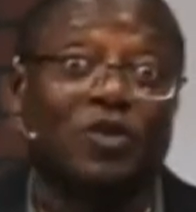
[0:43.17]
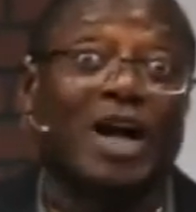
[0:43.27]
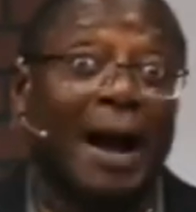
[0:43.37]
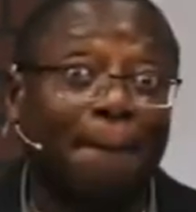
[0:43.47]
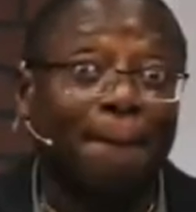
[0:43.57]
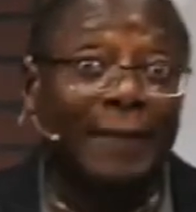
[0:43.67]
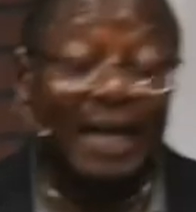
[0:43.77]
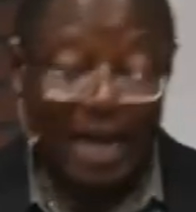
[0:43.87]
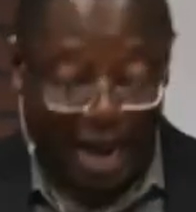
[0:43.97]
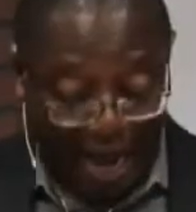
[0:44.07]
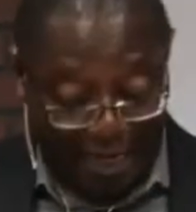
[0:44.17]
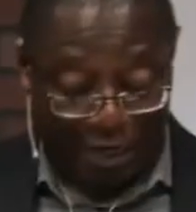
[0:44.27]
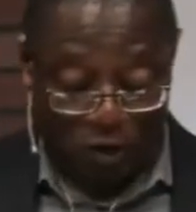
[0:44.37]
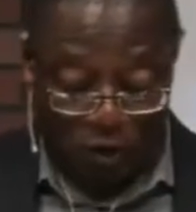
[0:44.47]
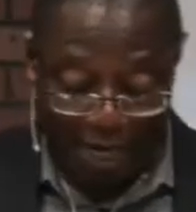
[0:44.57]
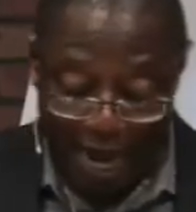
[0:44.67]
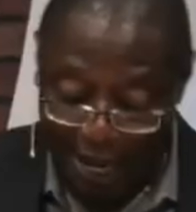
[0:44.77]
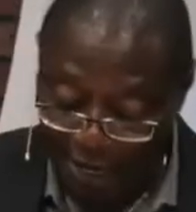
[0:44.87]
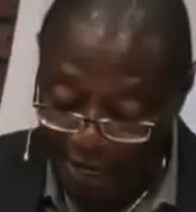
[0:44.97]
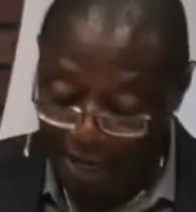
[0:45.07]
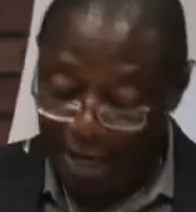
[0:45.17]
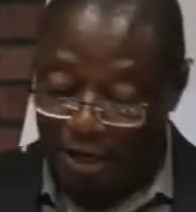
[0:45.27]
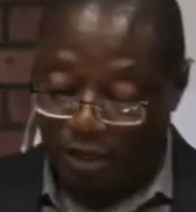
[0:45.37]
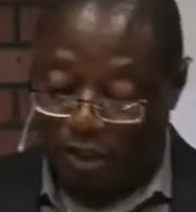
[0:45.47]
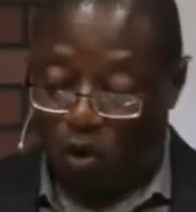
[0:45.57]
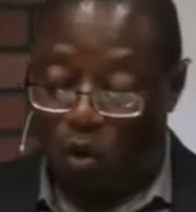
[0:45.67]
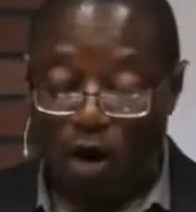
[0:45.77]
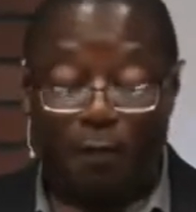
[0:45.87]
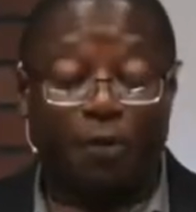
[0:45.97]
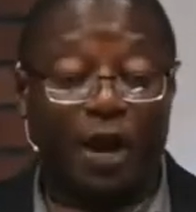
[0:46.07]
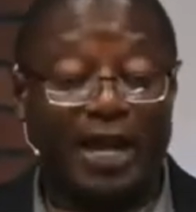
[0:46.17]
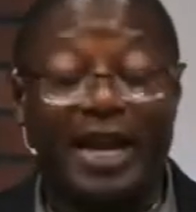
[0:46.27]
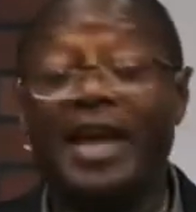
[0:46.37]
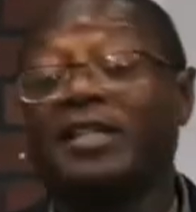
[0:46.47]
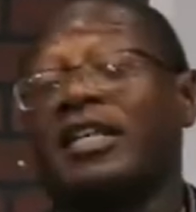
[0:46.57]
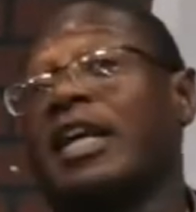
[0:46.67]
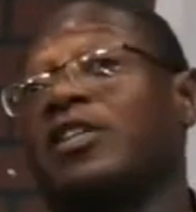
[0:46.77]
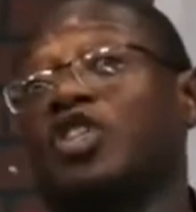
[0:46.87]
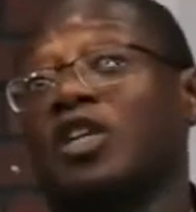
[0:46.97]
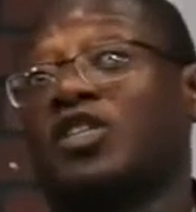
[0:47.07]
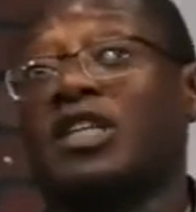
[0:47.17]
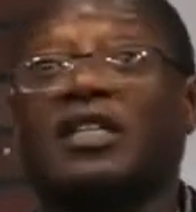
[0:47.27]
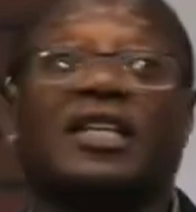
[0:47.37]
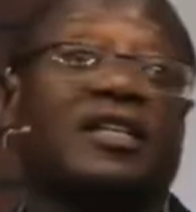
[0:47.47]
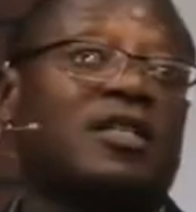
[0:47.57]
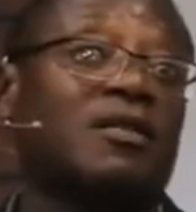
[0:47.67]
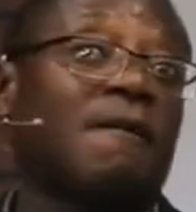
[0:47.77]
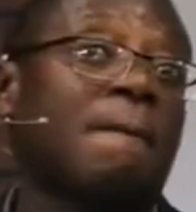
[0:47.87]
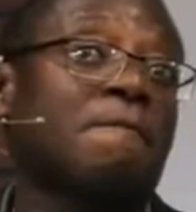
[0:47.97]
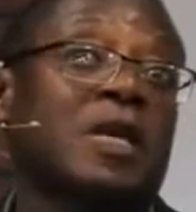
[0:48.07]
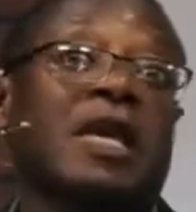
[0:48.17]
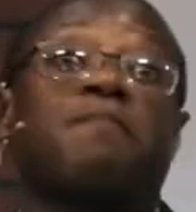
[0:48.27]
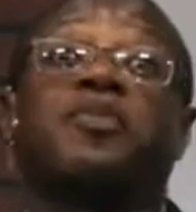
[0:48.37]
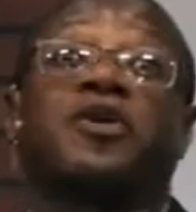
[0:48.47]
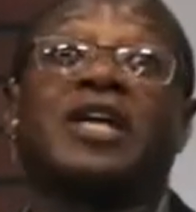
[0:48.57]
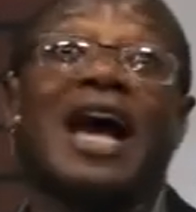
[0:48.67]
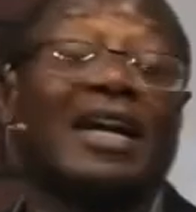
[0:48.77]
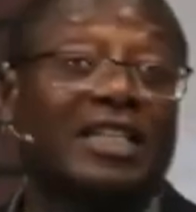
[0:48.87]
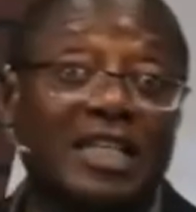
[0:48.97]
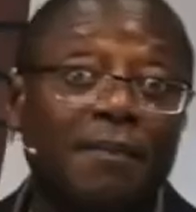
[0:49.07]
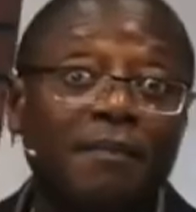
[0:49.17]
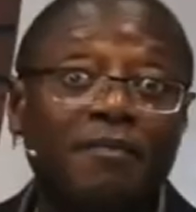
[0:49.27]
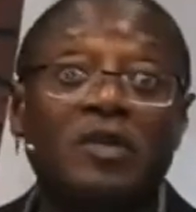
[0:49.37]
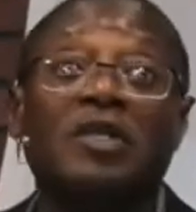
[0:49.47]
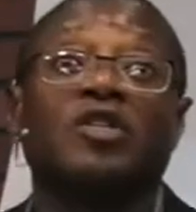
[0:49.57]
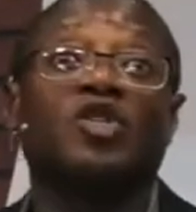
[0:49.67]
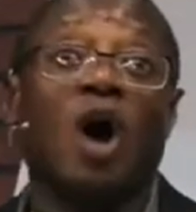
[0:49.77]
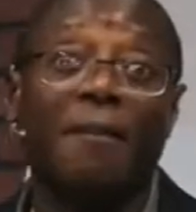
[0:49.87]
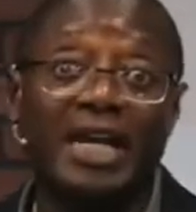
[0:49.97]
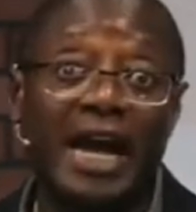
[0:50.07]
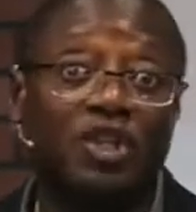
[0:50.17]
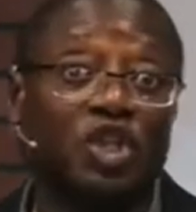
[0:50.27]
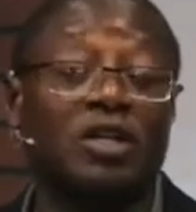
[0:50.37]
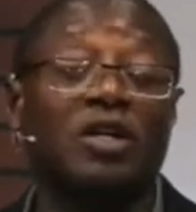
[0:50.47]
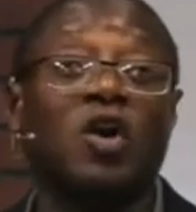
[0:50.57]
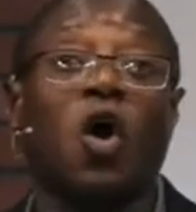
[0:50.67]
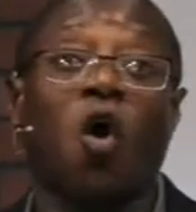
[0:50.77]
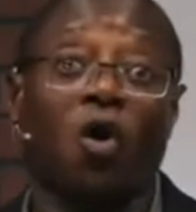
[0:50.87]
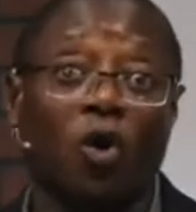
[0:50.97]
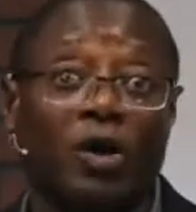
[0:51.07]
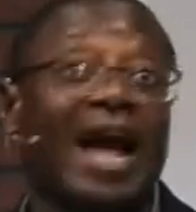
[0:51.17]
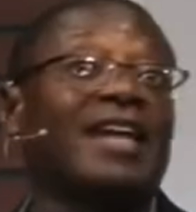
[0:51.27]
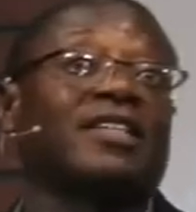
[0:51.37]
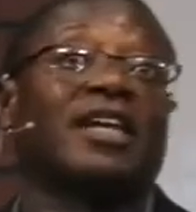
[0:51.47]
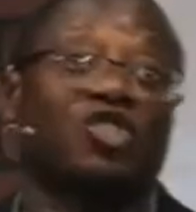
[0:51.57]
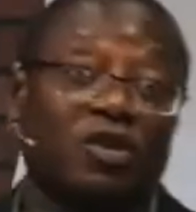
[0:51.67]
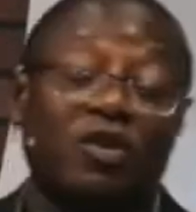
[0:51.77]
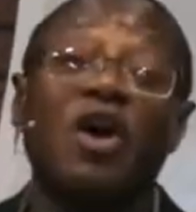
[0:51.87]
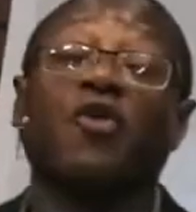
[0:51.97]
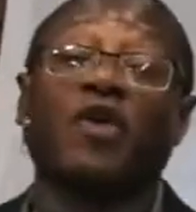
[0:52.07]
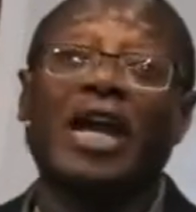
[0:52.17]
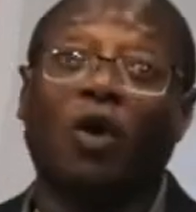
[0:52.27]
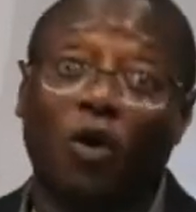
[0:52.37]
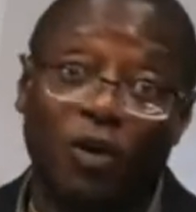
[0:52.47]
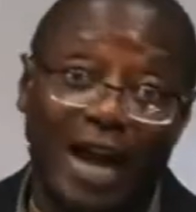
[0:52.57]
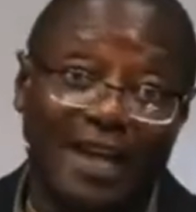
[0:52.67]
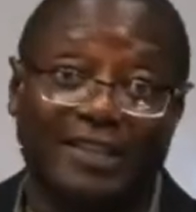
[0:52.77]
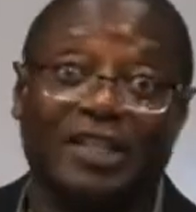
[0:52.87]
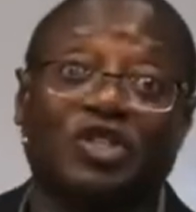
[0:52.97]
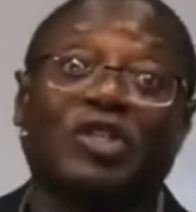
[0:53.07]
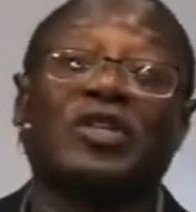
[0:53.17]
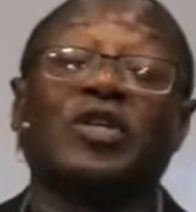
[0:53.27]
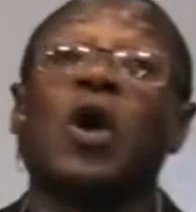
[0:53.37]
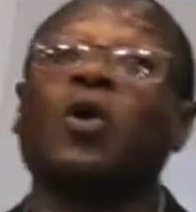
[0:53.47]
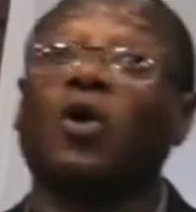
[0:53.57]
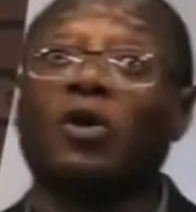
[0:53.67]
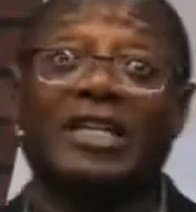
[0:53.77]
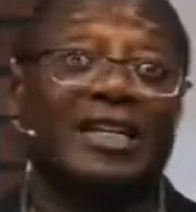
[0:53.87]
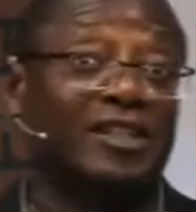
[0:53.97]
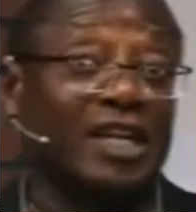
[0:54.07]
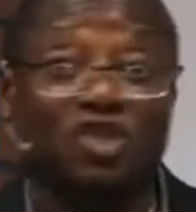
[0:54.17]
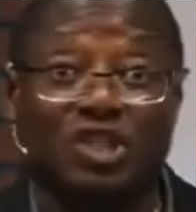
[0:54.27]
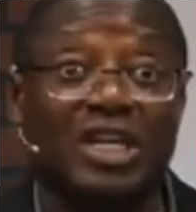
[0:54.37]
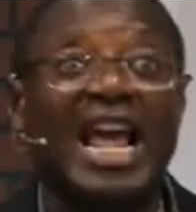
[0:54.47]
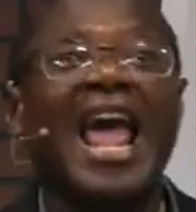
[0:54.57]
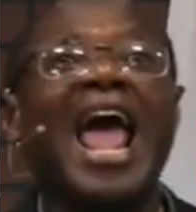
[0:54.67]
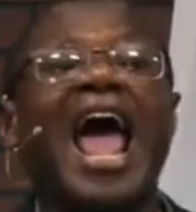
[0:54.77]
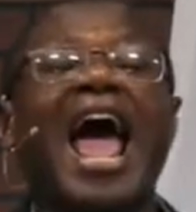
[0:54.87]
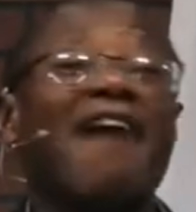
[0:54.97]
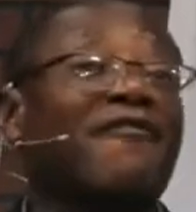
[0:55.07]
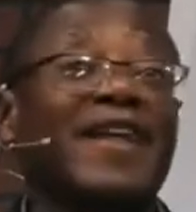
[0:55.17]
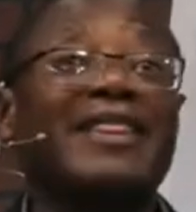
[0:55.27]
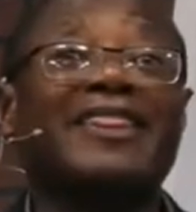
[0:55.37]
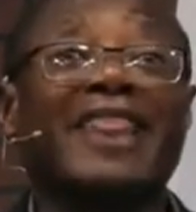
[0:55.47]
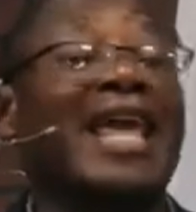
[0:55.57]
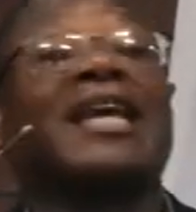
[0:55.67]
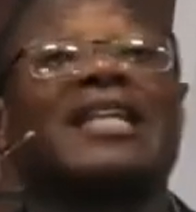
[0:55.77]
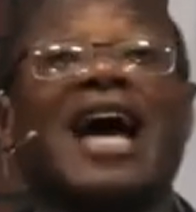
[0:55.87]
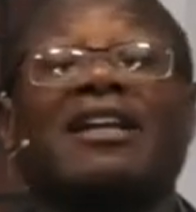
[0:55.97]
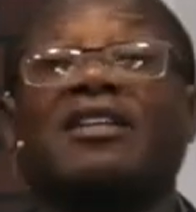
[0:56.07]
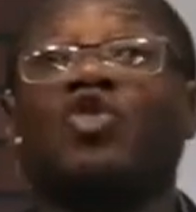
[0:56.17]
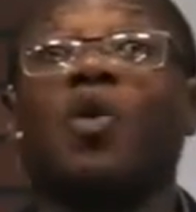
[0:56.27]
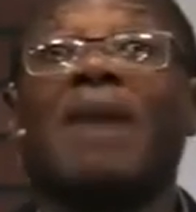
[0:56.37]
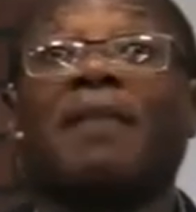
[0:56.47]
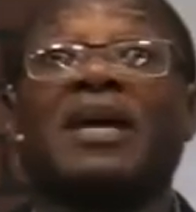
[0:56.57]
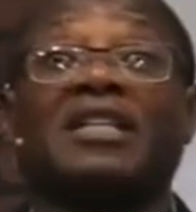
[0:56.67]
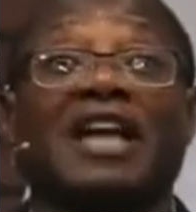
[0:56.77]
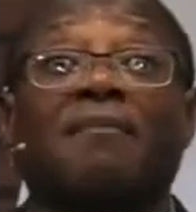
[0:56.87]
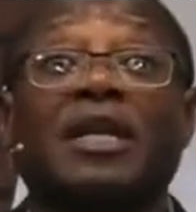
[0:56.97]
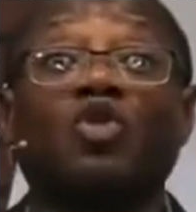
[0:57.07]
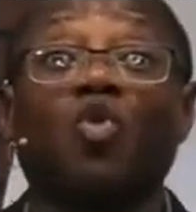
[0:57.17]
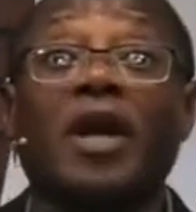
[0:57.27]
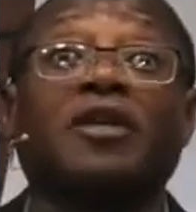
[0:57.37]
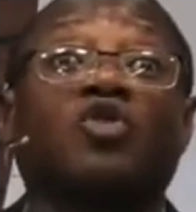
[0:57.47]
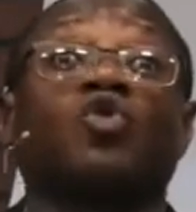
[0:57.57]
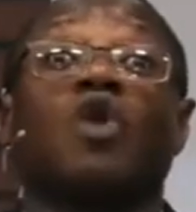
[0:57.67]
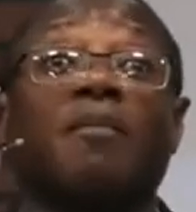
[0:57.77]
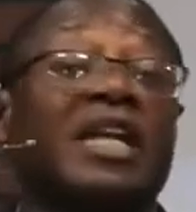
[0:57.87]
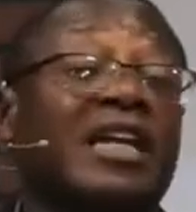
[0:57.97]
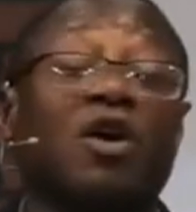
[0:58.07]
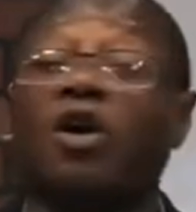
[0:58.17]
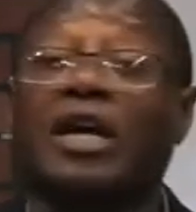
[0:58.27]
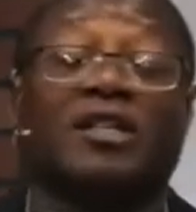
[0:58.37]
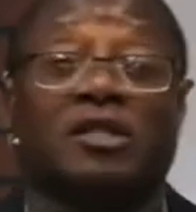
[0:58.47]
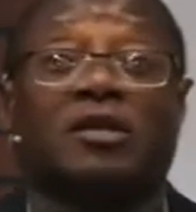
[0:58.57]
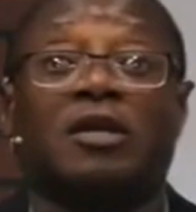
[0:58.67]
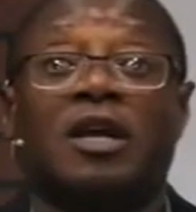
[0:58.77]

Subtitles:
to come. Hallelujah. So we want to pray against injustices, imperialism, domination, colonization, recolonization, neocolonization, everything that human beings have been doing to dominate others.